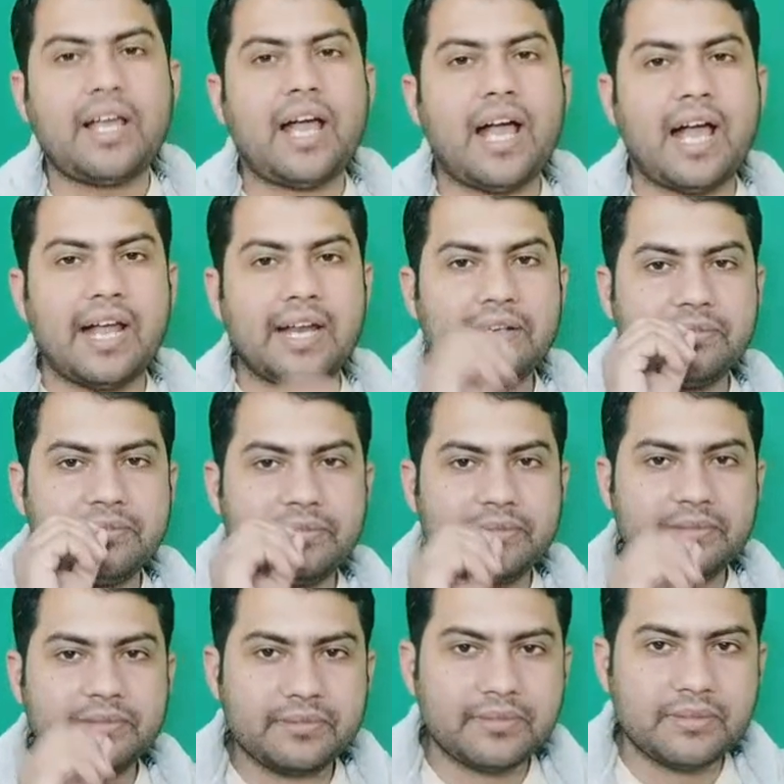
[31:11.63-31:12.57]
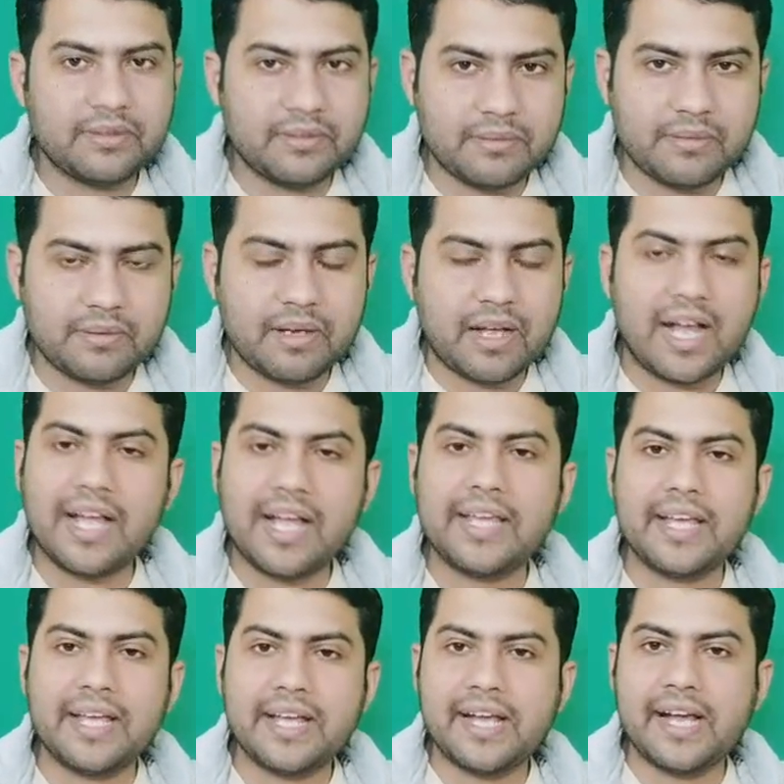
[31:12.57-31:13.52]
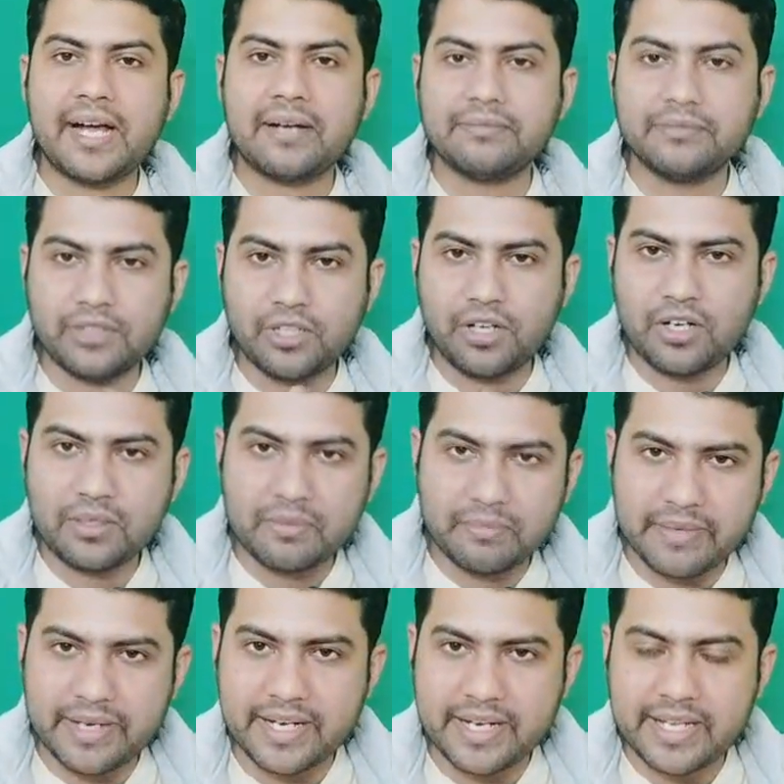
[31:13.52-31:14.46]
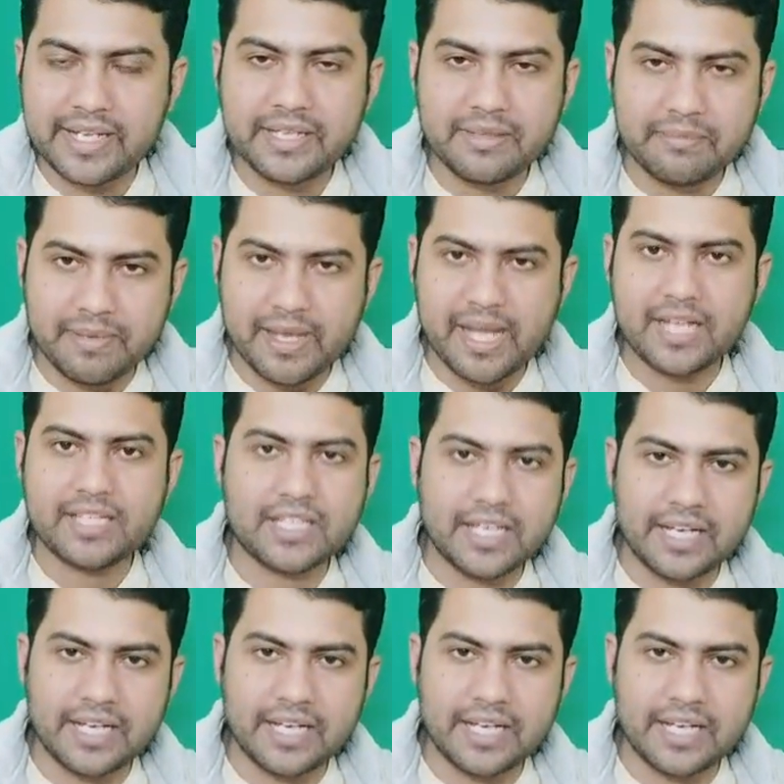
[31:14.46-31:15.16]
and I have not made any batch,